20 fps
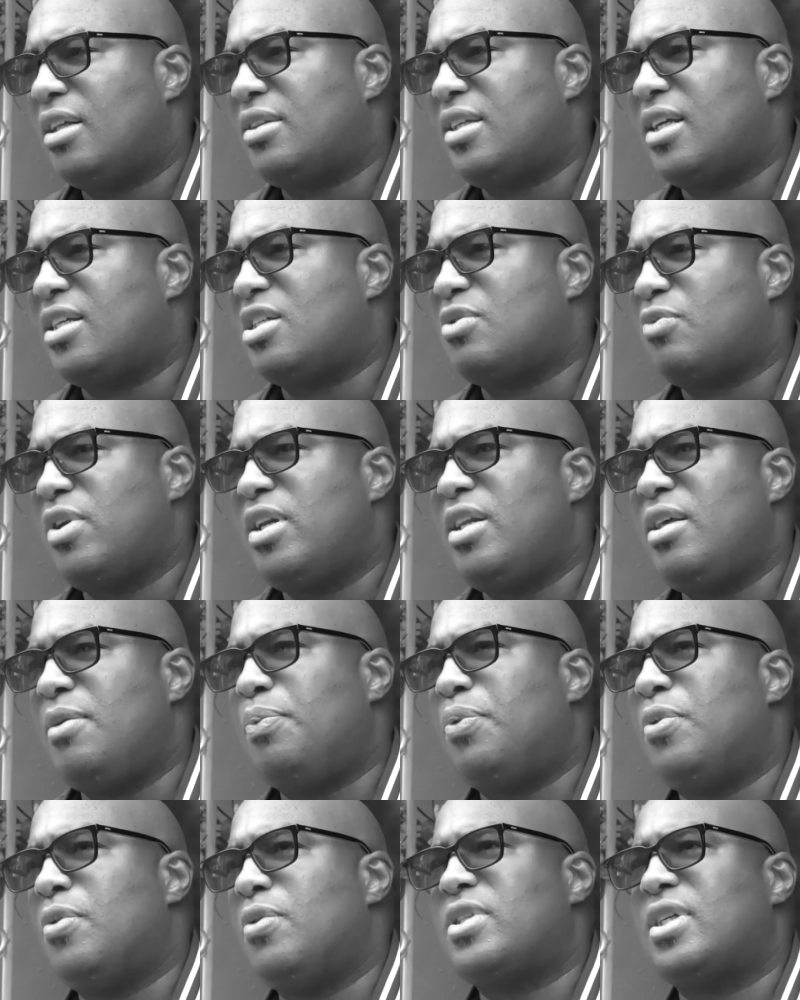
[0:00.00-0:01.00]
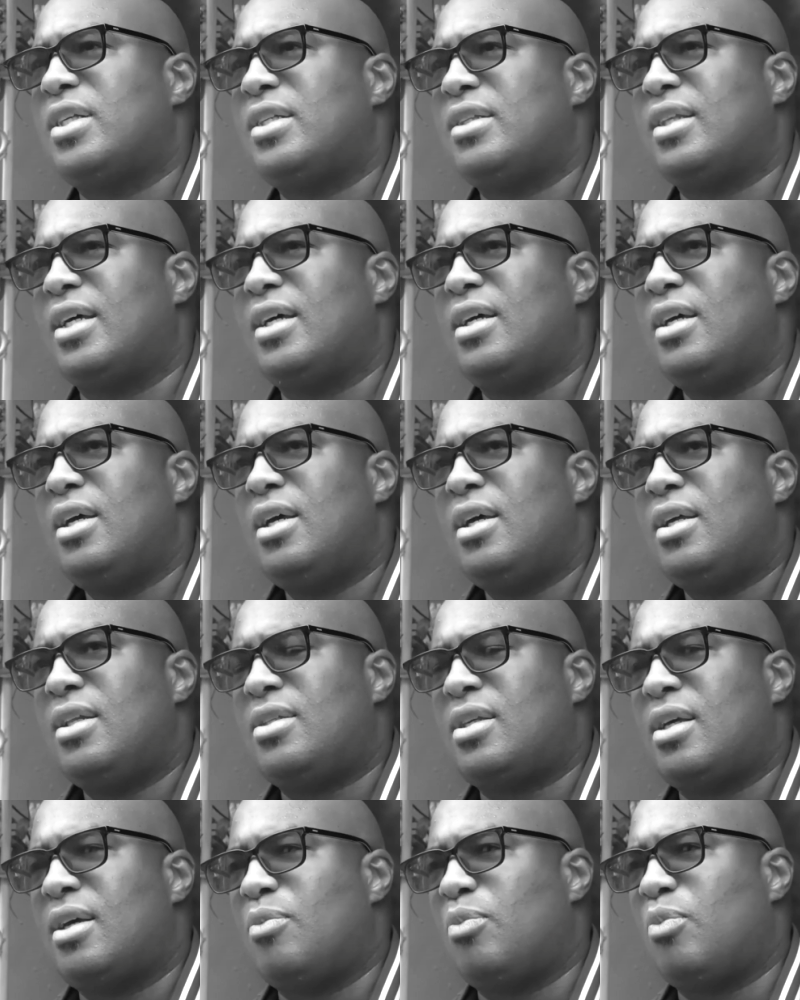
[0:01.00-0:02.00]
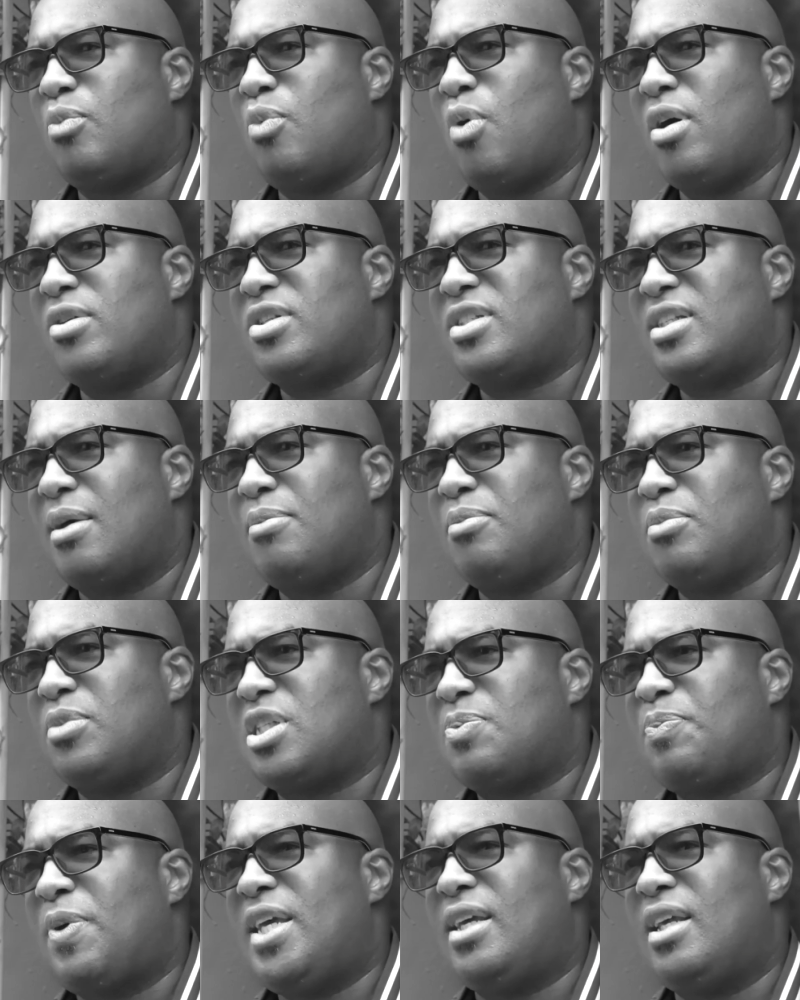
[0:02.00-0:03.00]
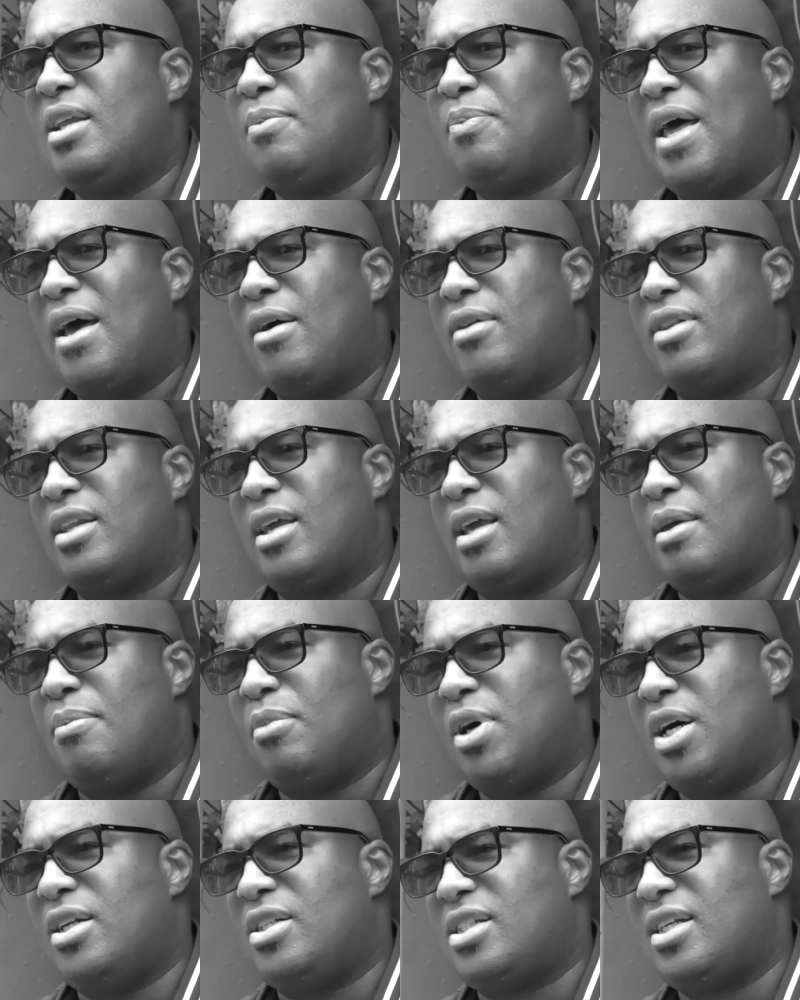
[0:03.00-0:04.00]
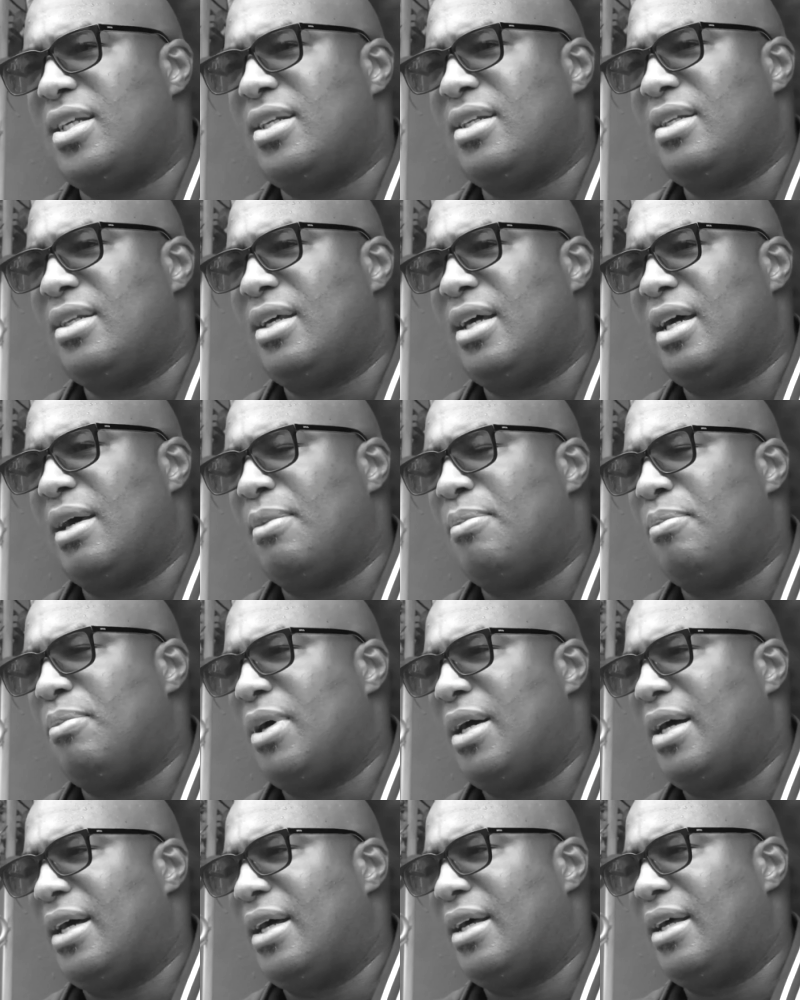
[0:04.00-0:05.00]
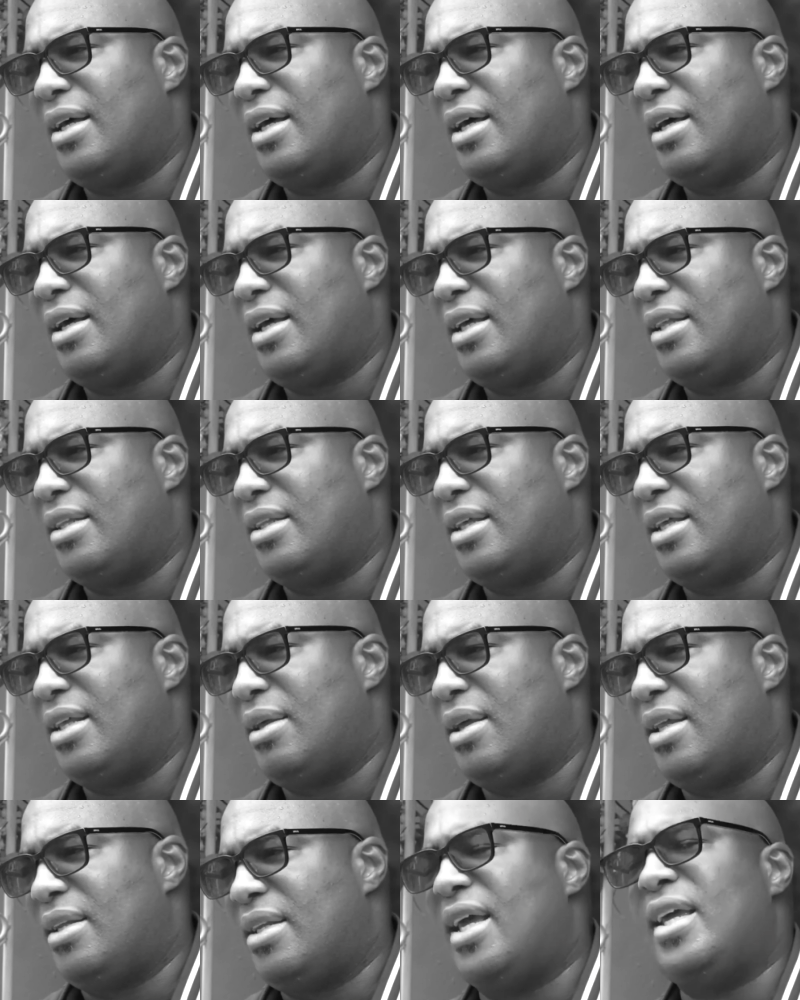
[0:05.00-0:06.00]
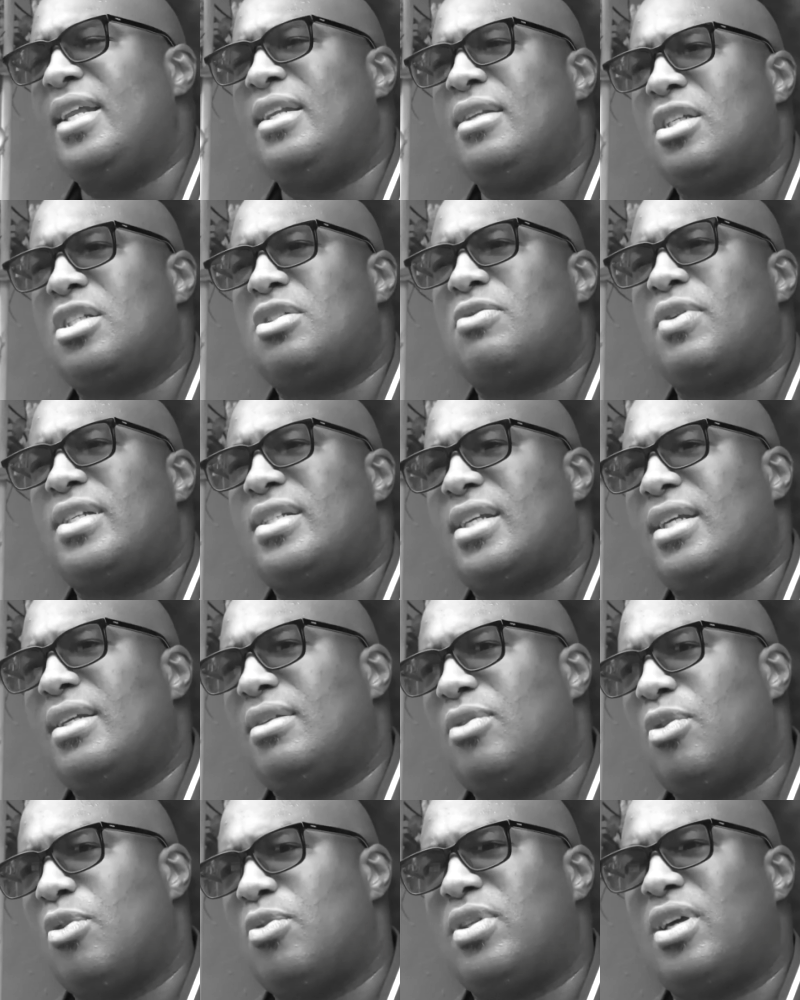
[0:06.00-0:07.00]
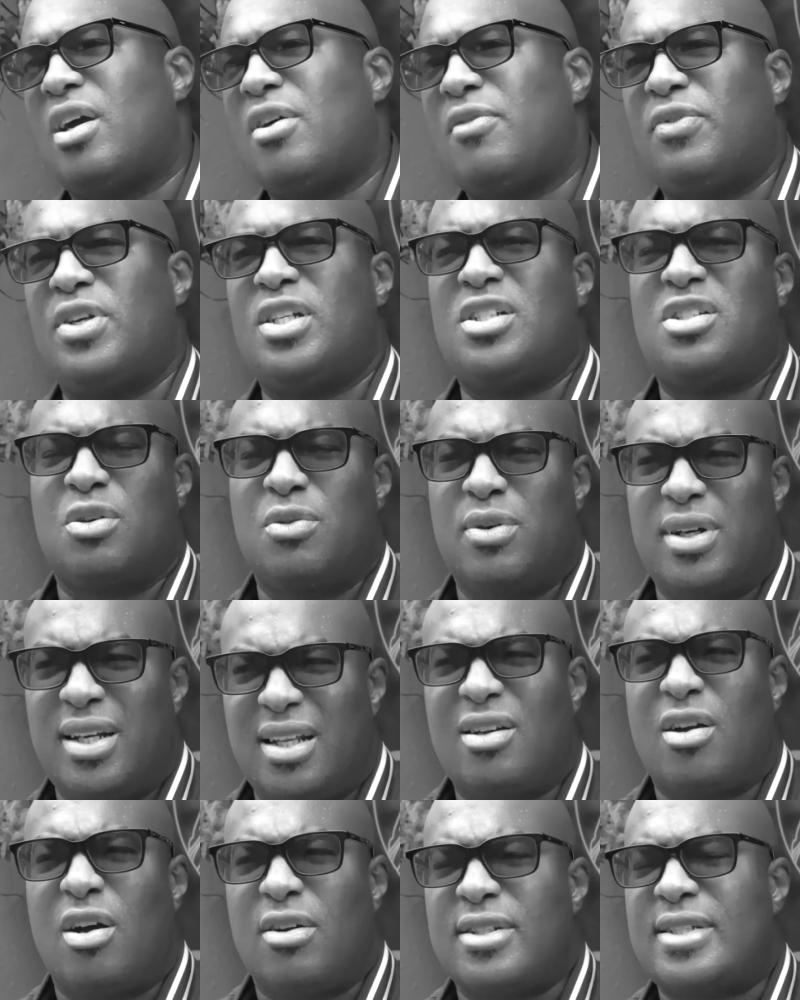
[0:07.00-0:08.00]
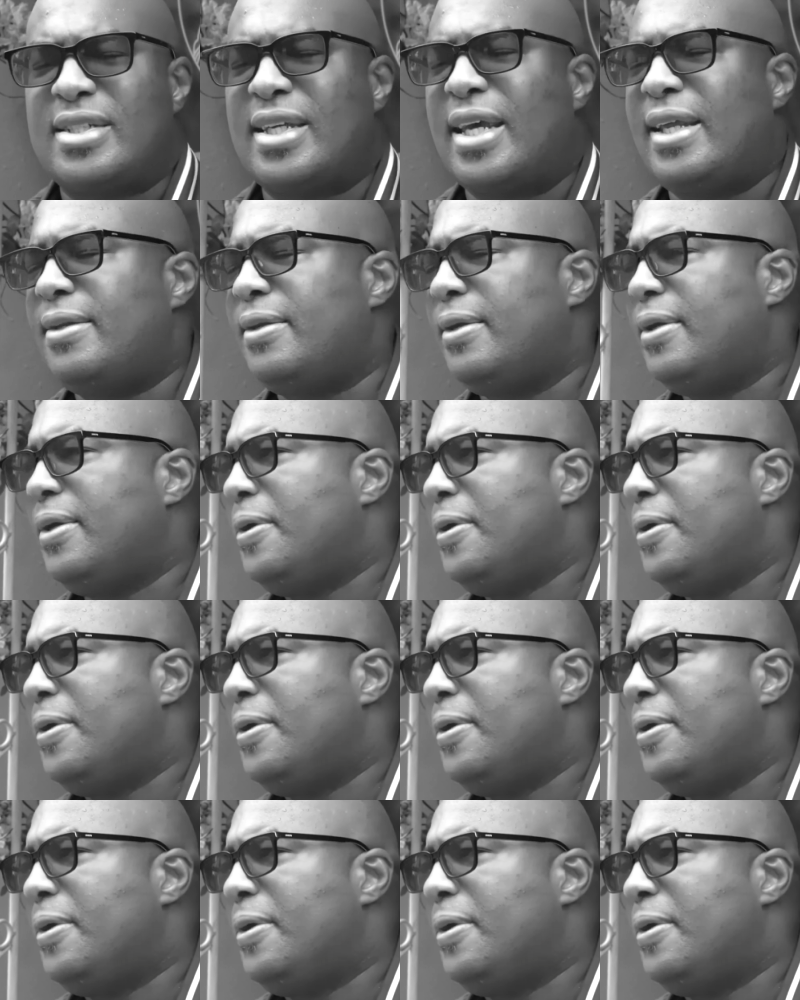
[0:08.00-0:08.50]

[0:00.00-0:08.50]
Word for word: I think it's really important that whilst I'm speaking about emerging um, uh, uh, in, in, industries in audiovisual and in content,